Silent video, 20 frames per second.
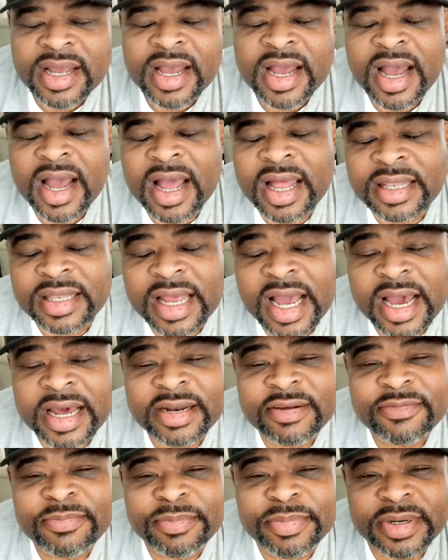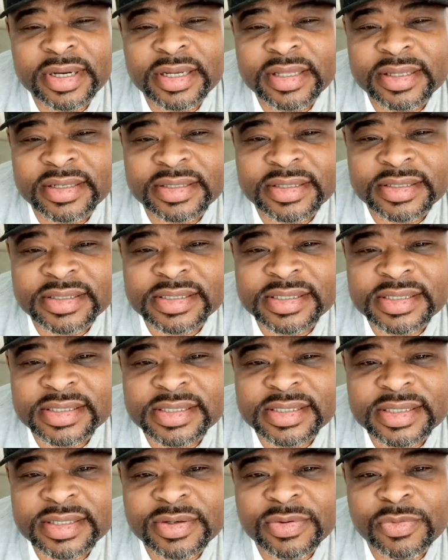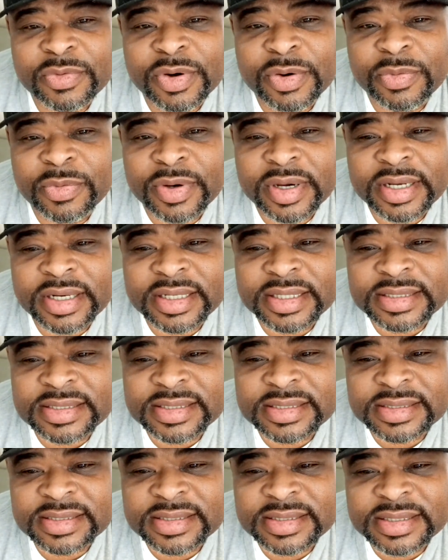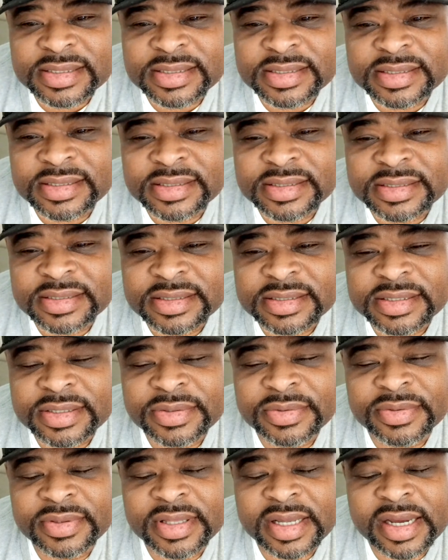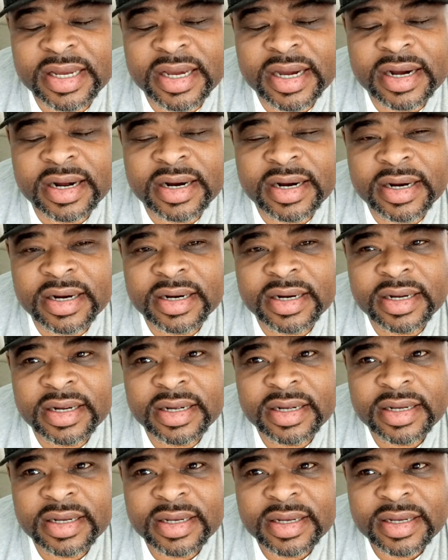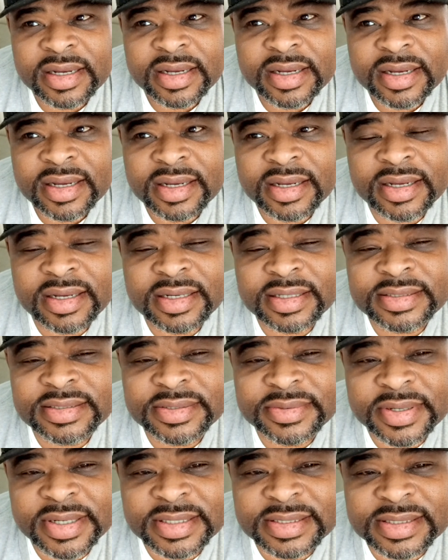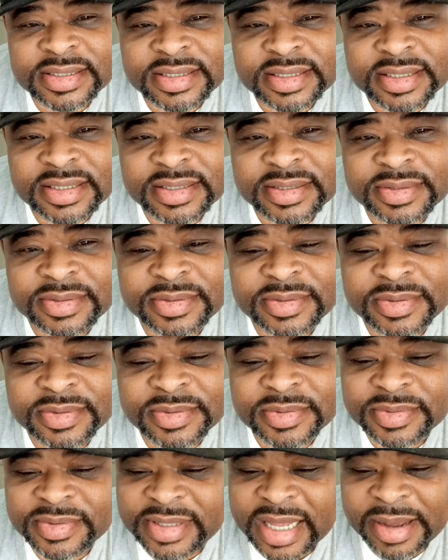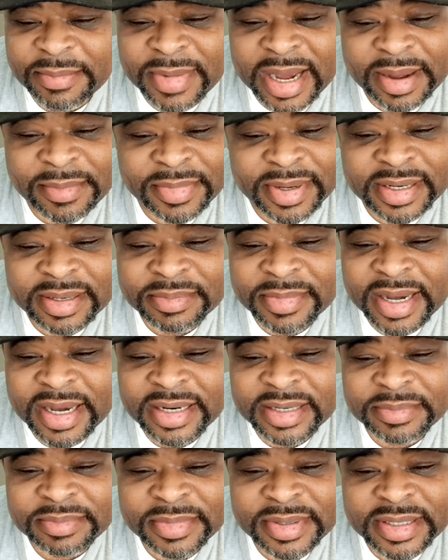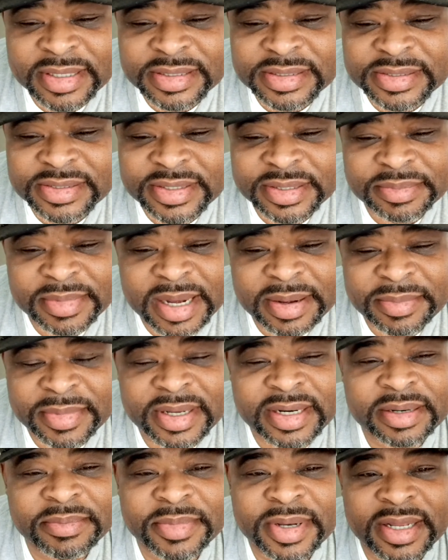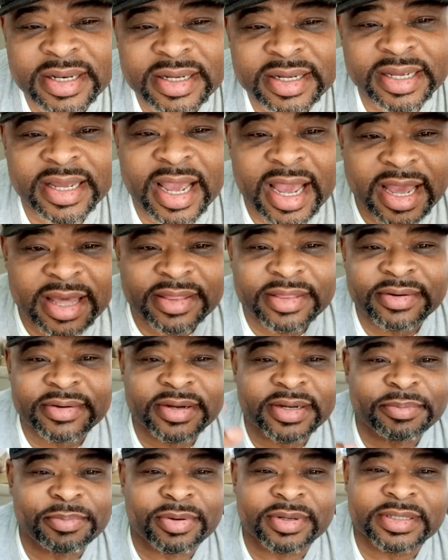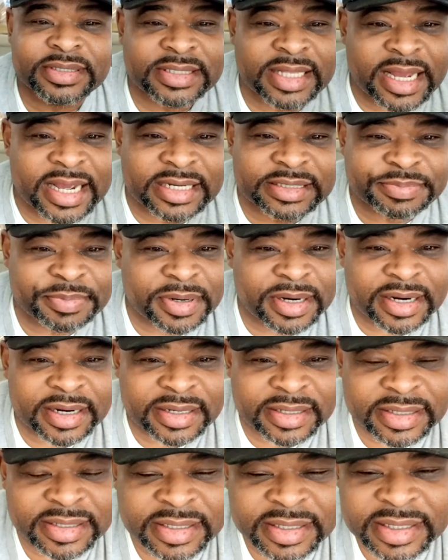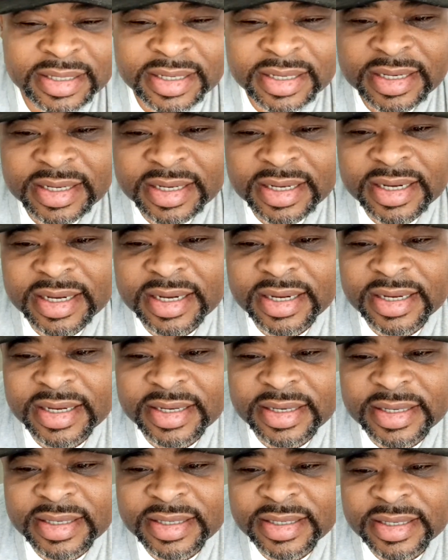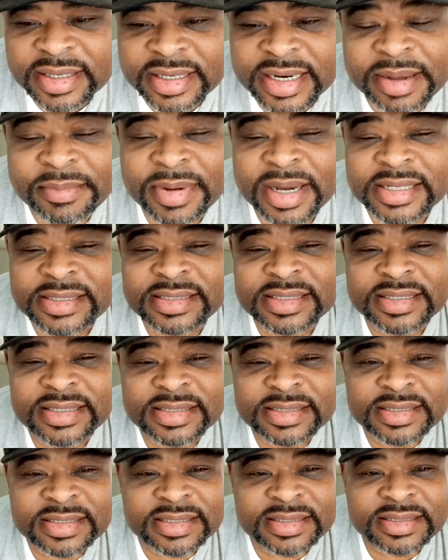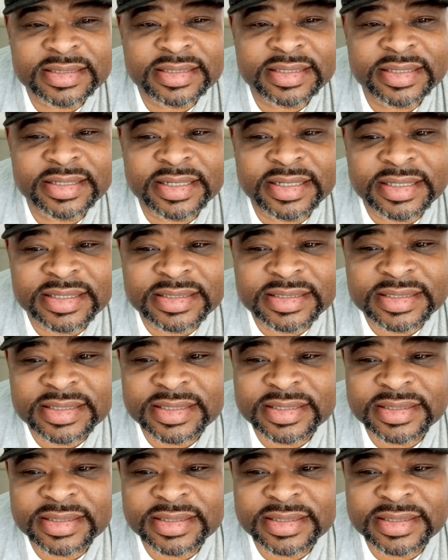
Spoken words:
A lot of brothers will run into sisters who they are interested in, who they might meet them out in ministry, might meet them at a gathering / party, and they might see this sister as